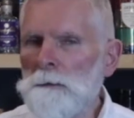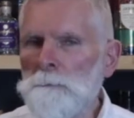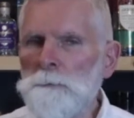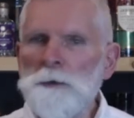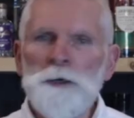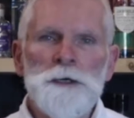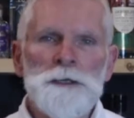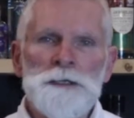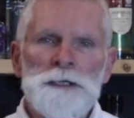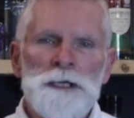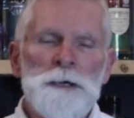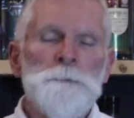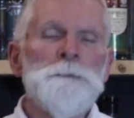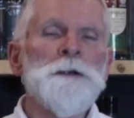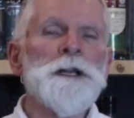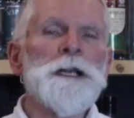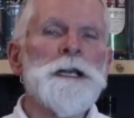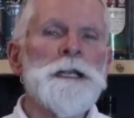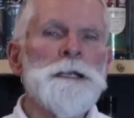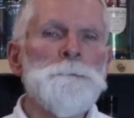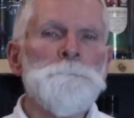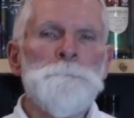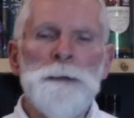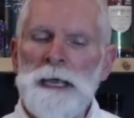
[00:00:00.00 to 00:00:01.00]
But
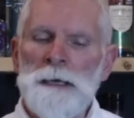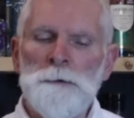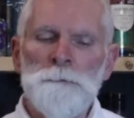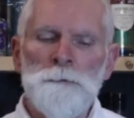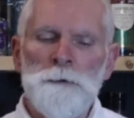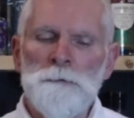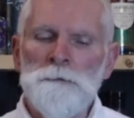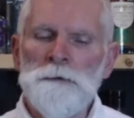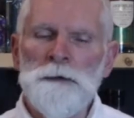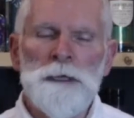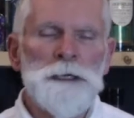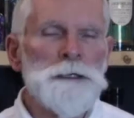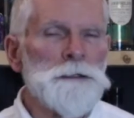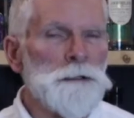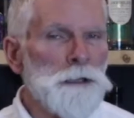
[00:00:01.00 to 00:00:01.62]
typically Ben will think